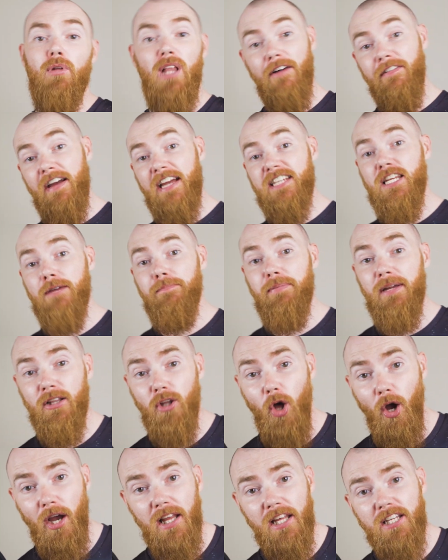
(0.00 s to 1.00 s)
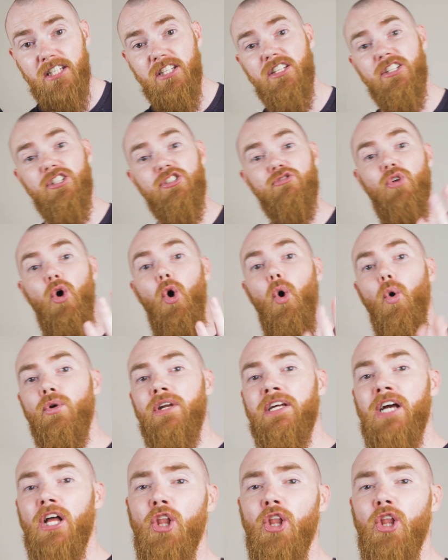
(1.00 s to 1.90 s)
We'll have SNP loyalists holding